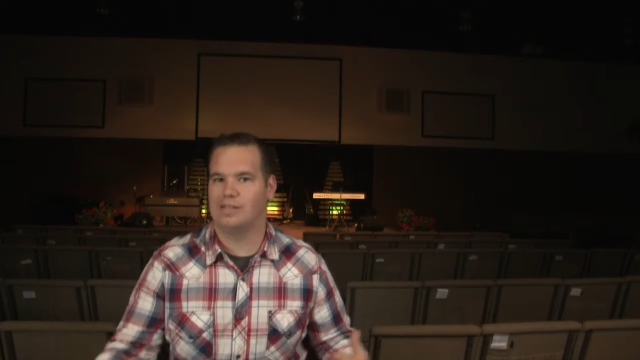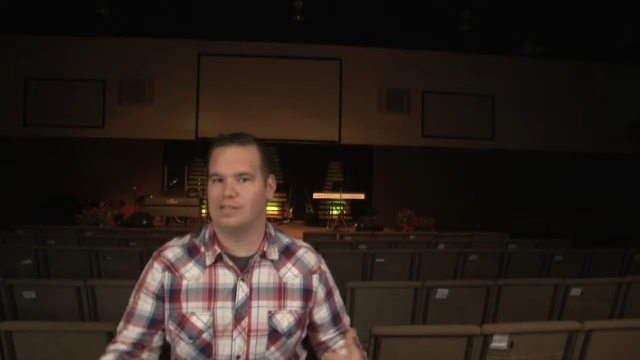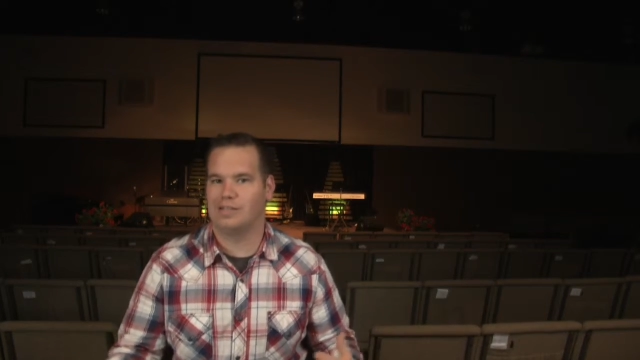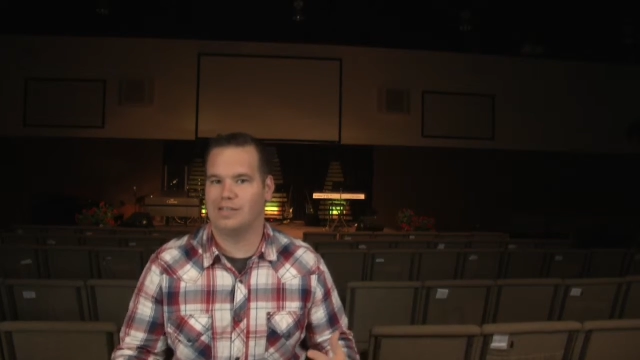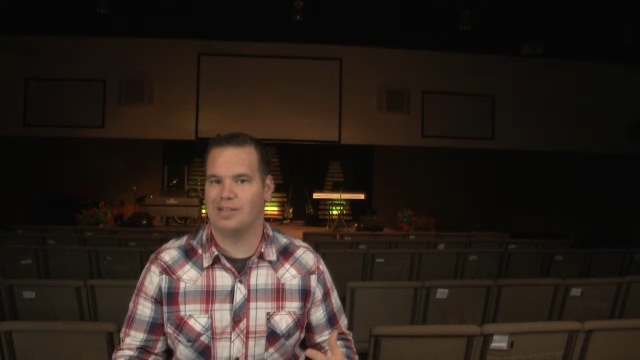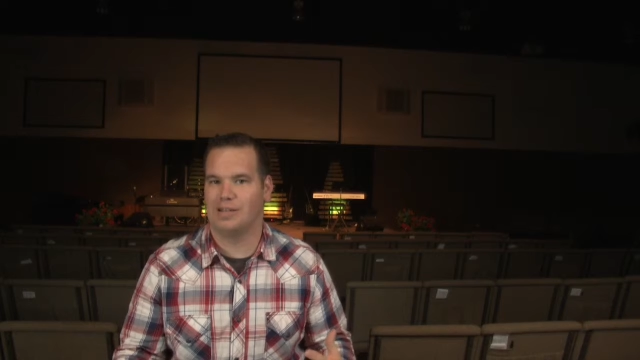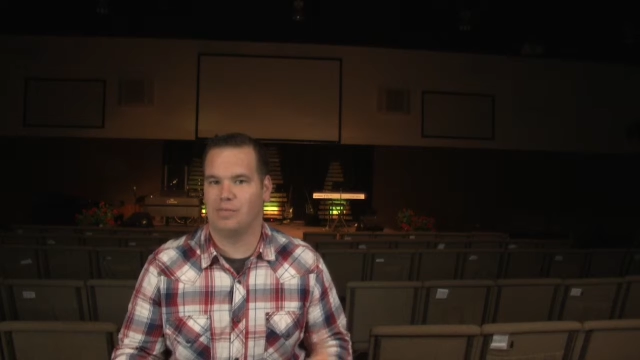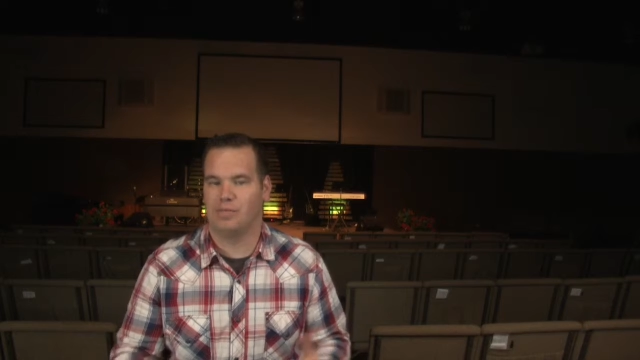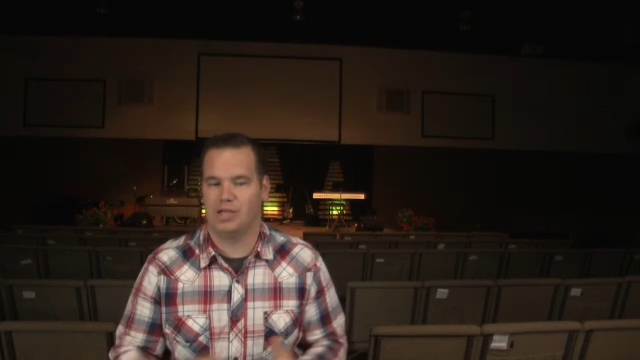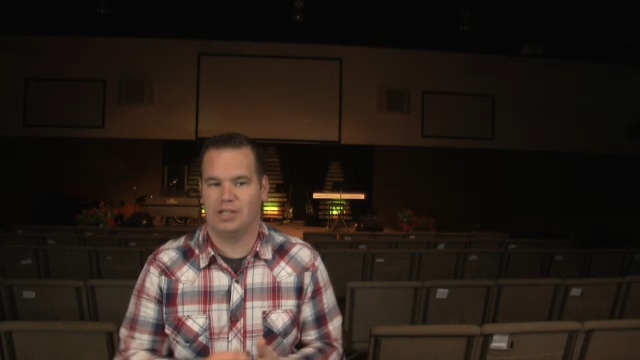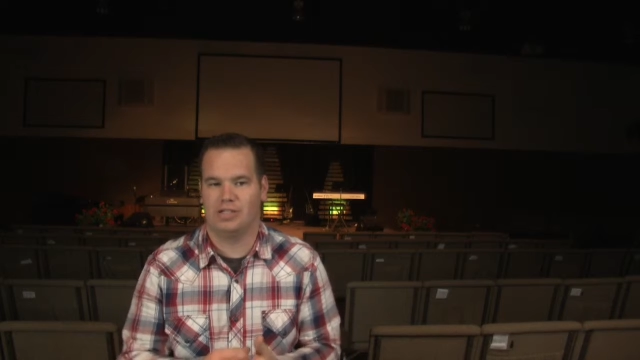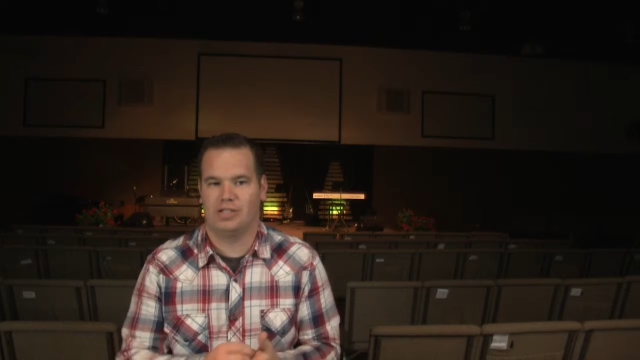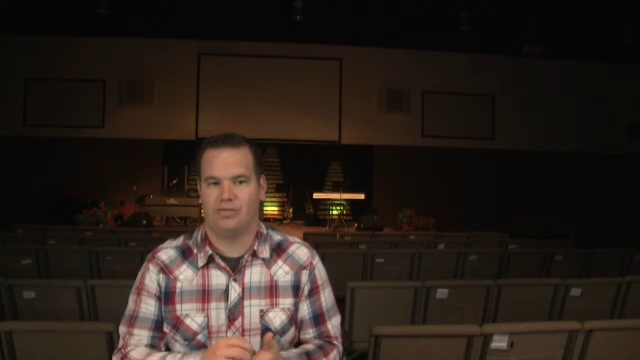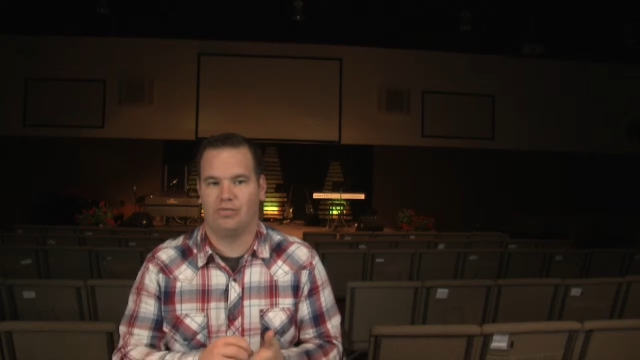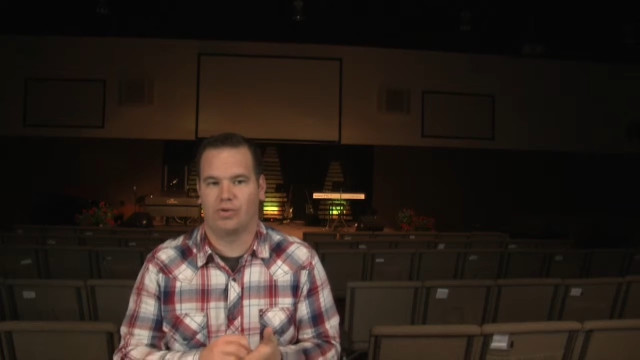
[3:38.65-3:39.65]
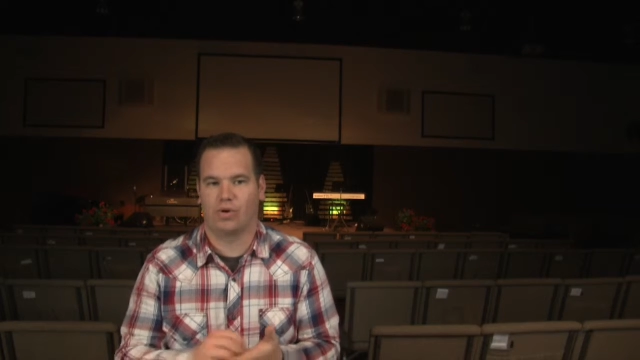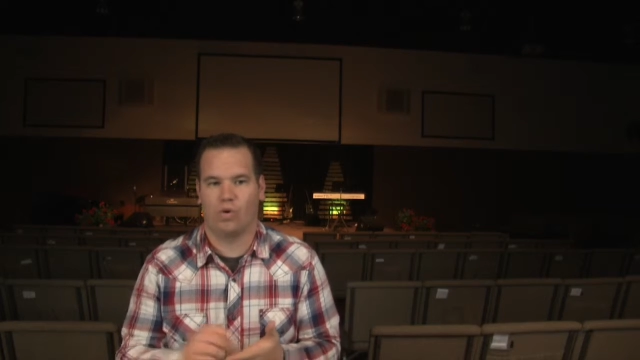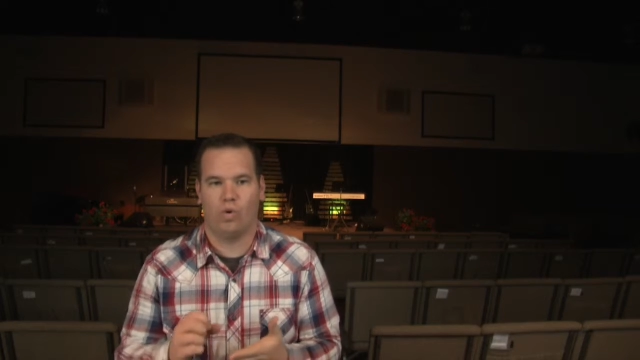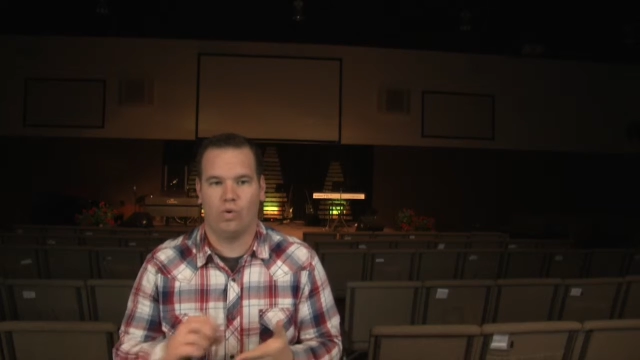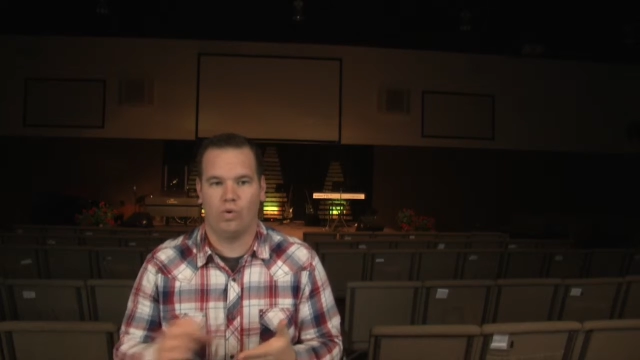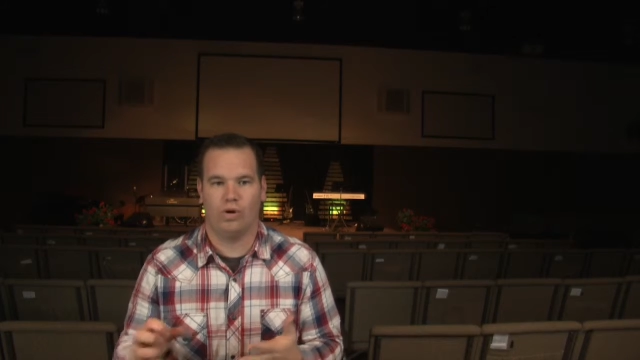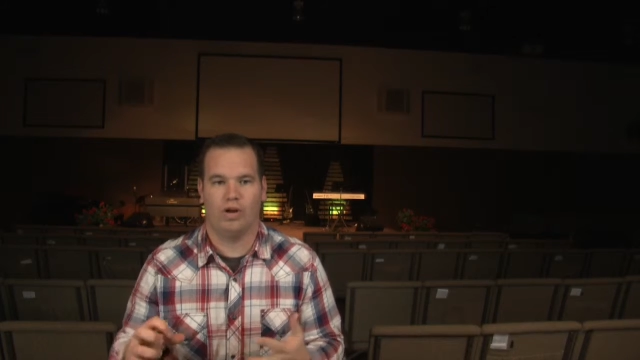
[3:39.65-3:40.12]
seen, begin to
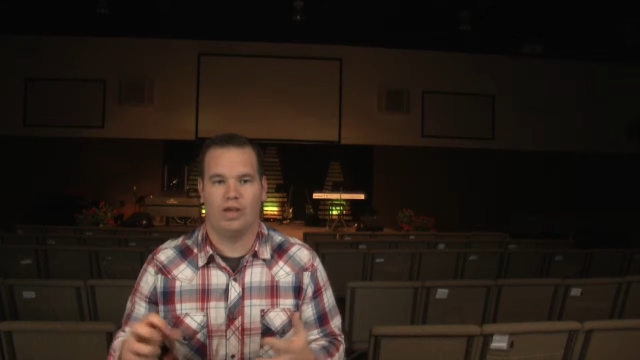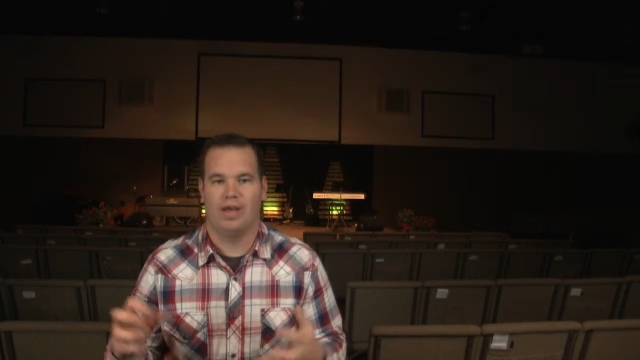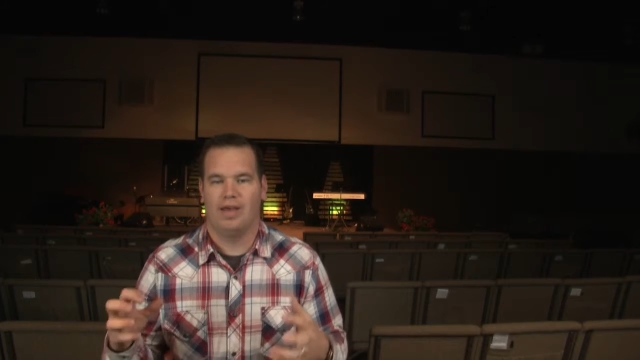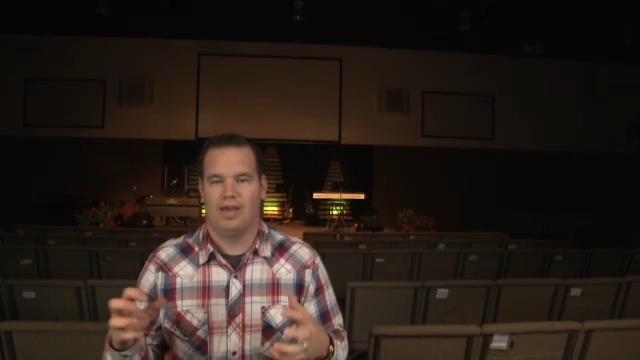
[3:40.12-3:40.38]
record